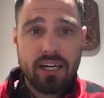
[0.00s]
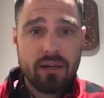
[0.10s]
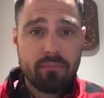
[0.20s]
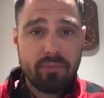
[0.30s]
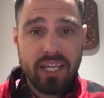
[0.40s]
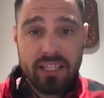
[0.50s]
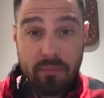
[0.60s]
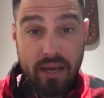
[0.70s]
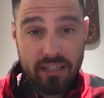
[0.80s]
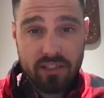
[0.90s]
being the
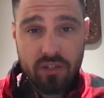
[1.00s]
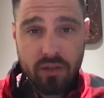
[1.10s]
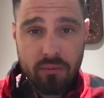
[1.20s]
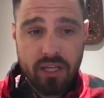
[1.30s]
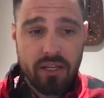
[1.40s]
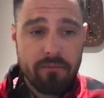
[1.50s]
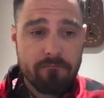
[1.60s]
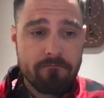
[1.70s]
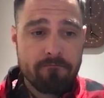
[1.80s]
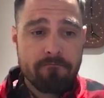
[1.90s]
best you can be,
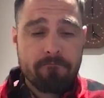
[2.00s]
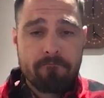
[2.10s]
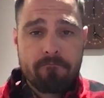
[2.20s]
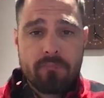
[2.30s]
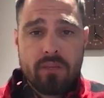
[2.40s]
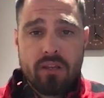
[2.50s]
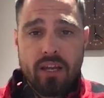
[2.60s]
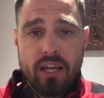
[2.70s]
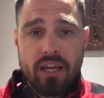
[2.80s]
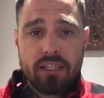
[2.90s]

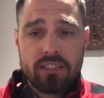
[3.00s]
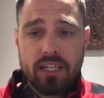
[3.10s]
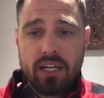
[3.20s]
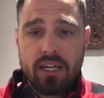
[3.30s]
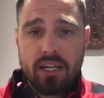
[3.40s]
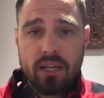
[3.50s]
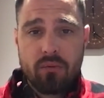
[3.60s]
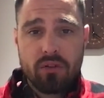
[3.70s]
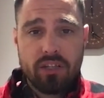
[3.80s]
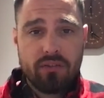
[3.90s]
and
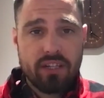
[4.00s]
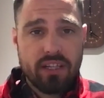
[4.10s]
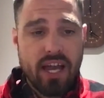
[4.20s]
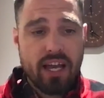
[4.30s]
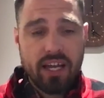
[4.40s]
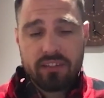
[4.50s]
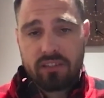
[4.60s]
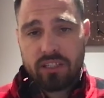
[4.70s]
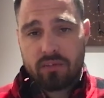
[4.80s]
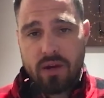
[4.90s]
we'll leave it at that, guys.
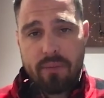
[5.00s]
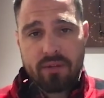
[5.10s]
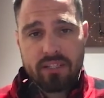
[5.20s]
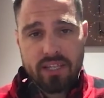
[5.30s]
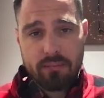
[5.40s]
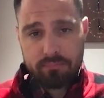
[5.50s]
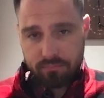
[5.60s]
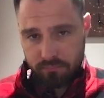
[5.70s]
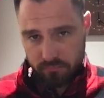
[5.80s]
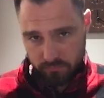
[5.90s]
So let's wrap this up.
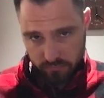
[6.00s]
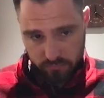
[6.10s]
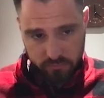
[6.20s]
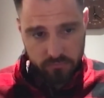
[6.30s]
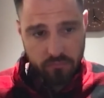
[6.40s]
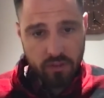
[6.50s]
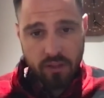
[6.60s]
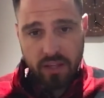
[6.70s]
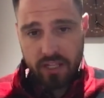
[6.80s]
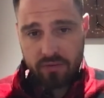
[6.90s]

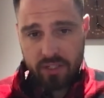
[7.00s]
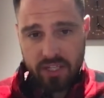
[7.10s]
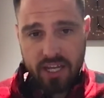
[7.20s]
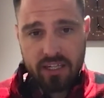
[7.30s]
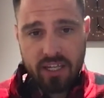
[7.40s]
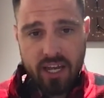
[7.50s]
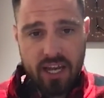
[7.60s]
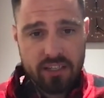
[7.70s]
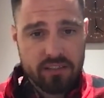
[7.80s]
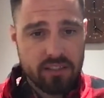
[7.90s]
Thanks for attending,
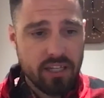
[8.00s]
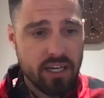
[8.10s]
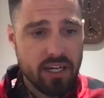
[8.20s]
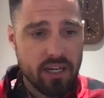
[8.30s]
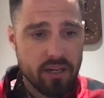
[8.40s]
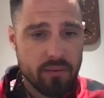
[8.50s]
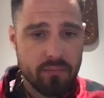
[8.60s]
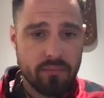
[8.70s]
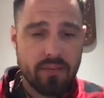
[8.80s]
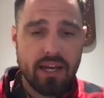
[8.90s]
guys.
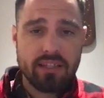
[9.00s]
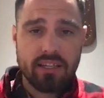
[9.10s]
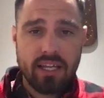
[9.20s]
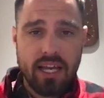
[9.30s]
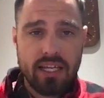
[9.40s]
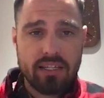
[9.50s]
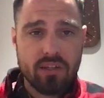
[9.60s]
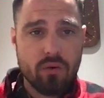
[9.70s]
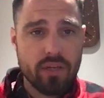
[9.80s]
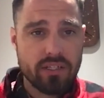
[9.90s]
As
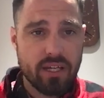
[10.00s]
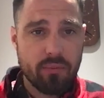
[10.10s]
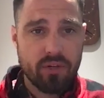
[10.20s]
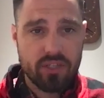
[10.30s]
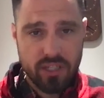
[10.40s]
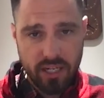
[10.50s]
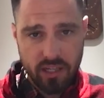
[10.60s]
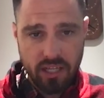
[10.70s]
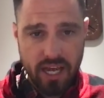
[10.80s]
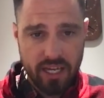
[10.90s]
always, I'd appreciate a
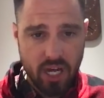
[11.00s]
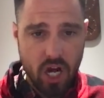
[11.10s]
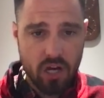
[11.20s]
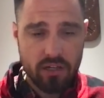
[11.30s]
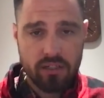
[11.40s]
like, a heart,